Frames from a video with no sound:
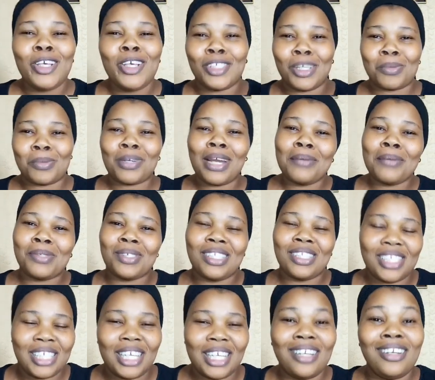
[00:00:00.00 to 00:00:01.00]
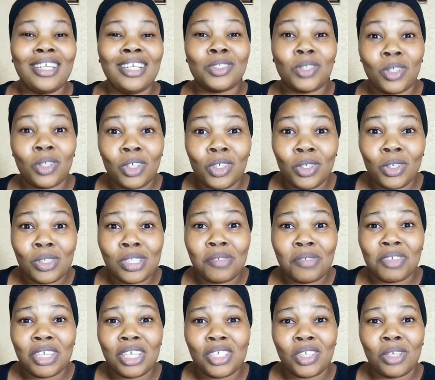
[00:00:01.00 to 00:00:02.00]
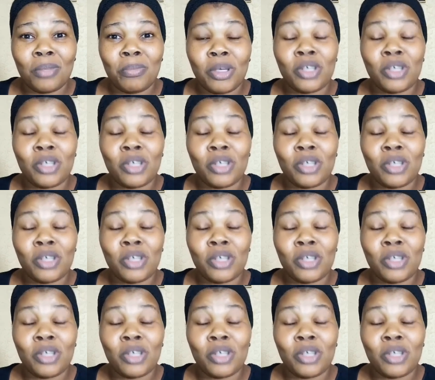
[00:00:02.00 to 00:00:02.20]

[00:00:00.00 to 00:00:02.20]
Subscribe to the channel and turn on your notification